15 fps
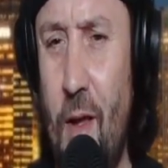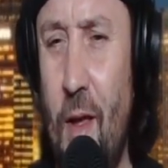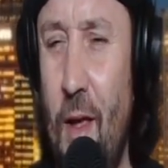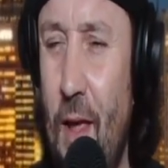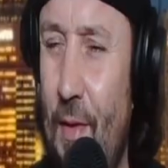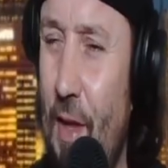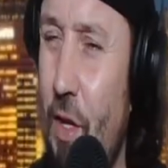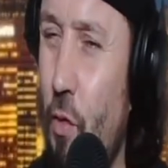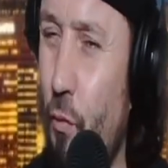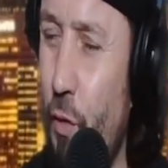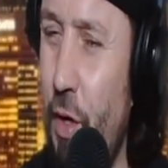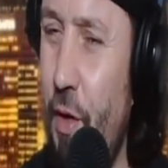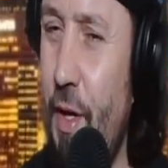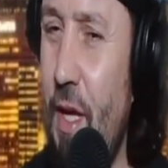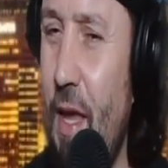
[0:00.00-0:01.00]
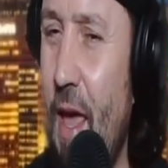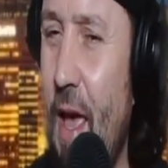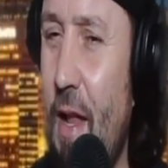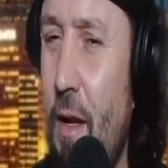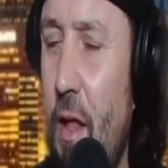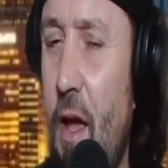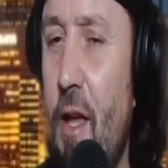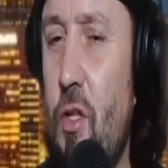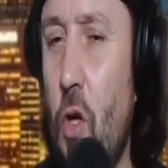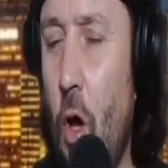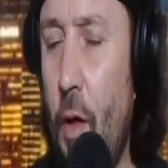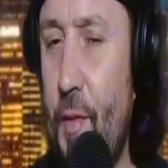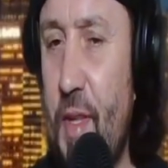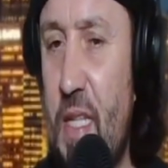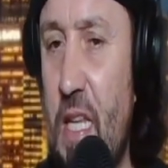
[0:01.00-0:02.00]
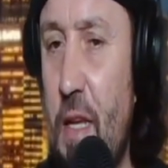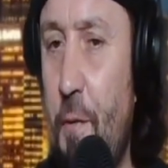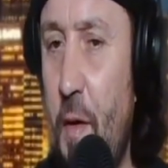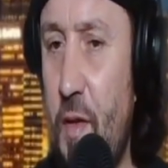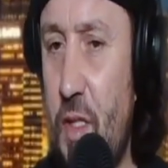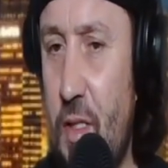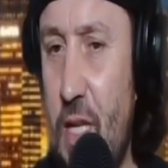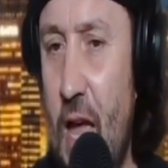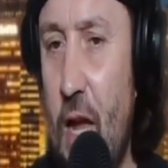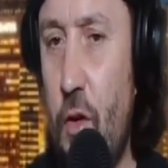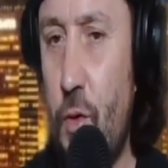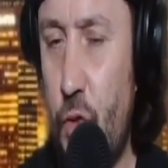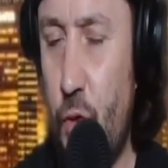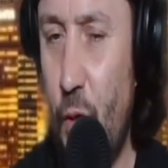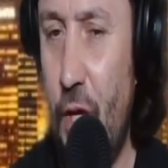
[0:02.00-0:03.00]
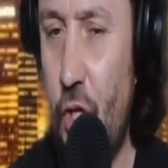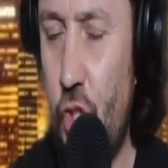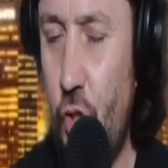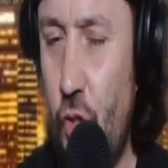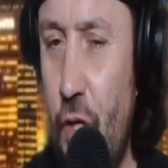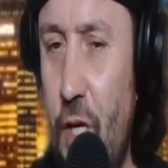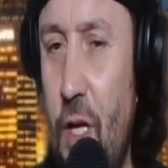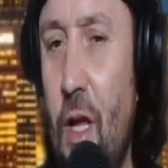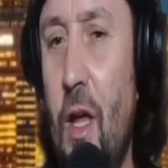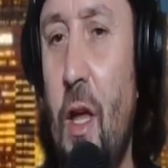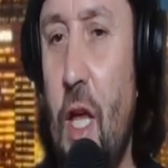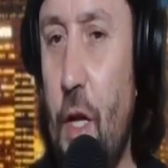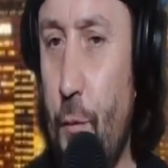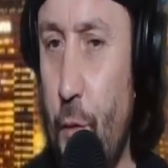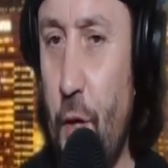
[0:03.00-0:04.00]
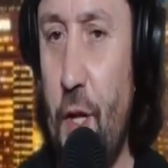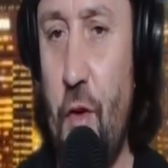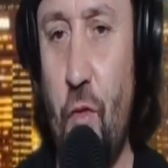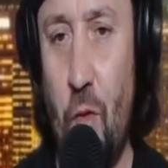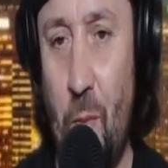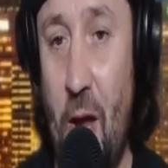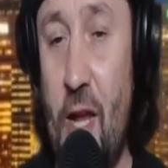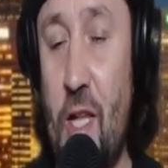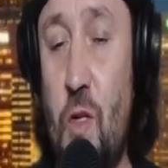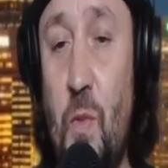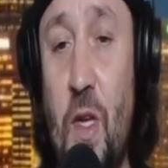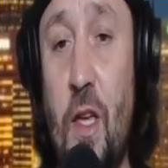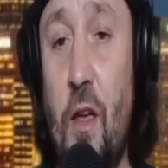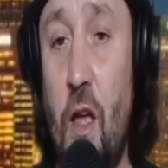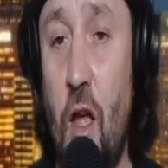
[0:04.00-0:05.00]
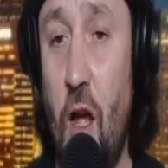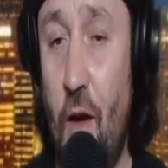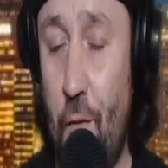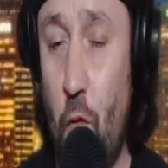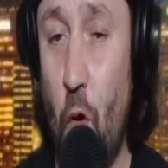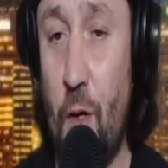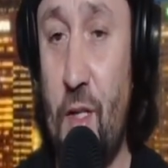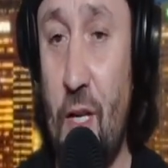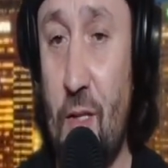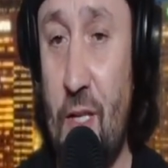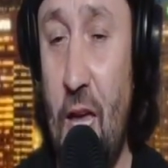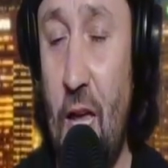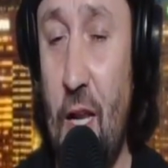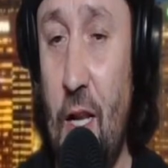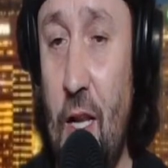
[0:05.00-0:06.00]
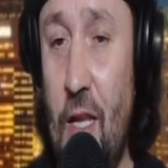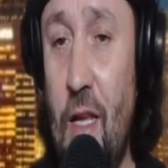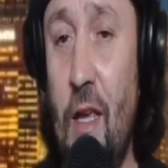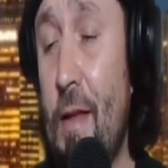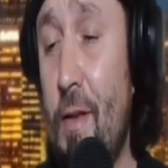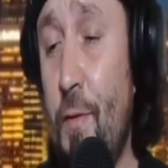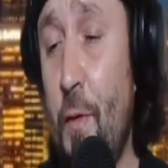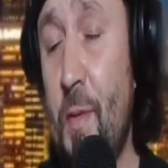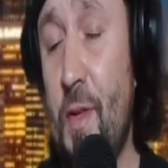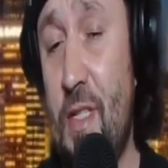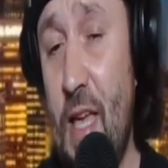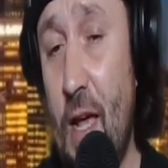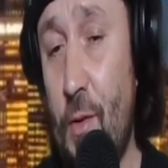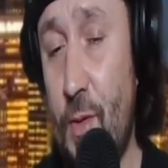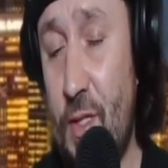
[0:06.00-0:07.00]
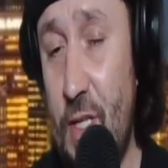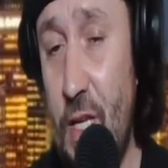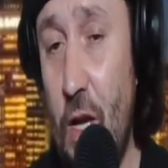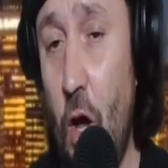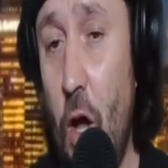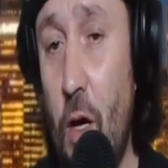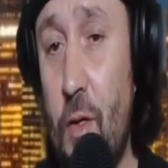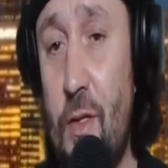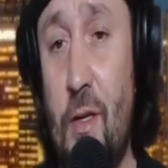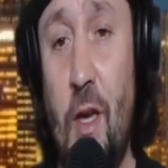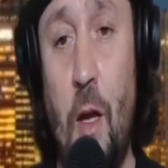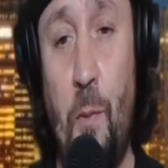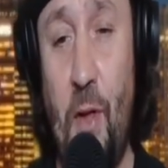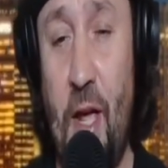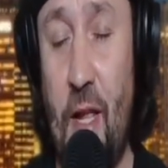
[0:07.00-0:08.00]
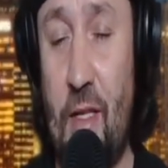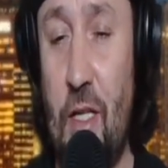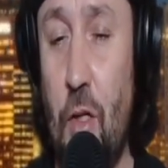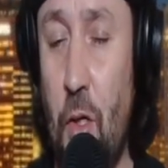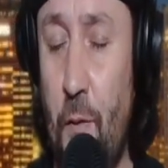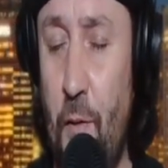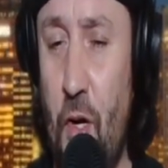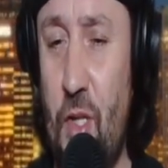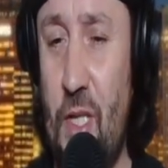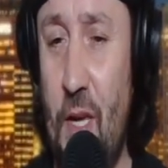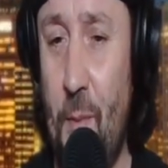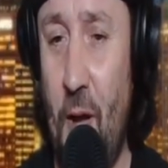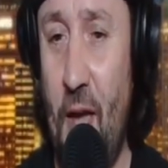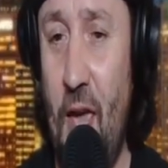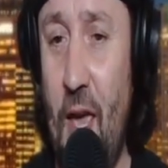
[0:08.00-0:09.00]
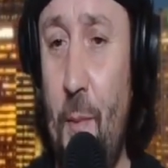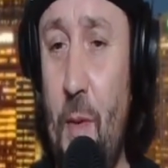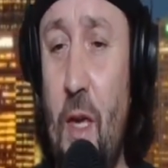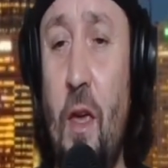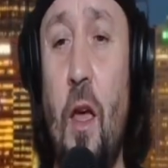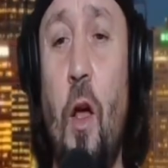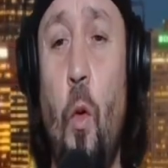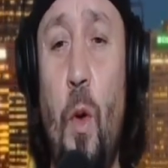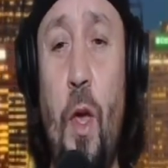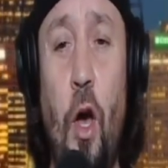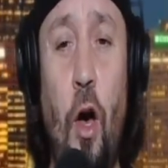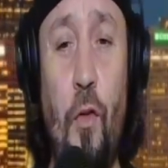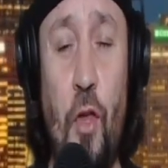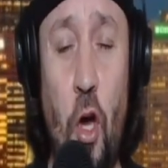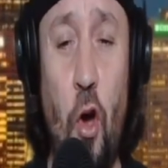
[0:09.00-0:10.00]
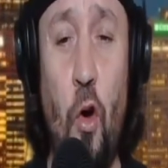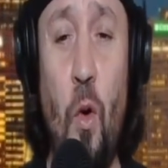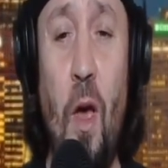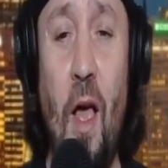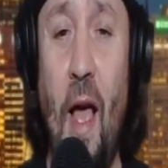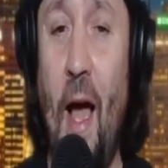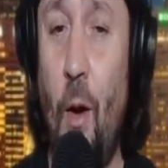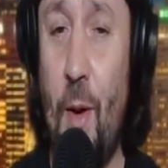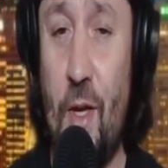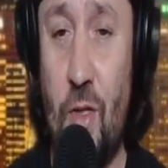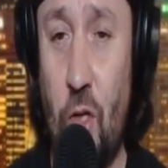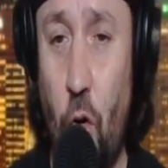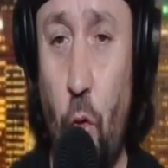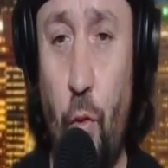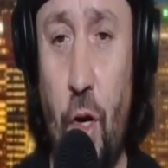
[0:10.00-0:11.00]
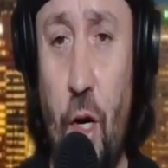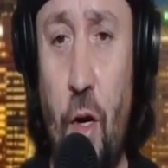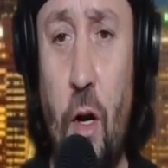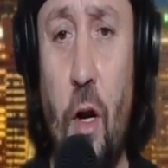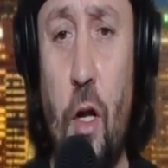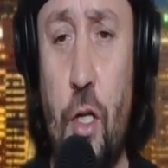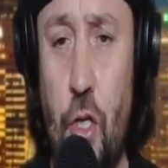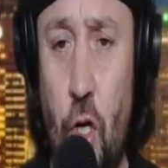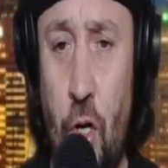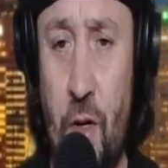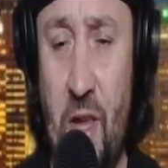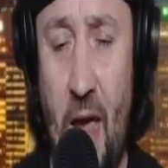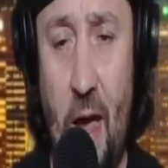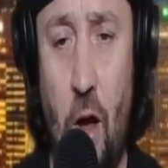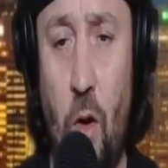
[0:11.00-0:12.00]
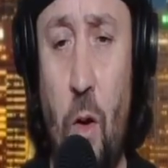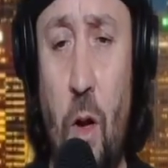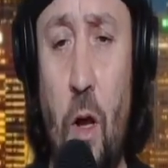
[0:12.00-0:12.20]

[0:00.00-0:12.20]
and then you really analyze all of the defensive tackles through history, he really reminds me of Cortez Kennedy. He's from the Seattle Seahawks, played at the University of Miami. We all know how his career turned out,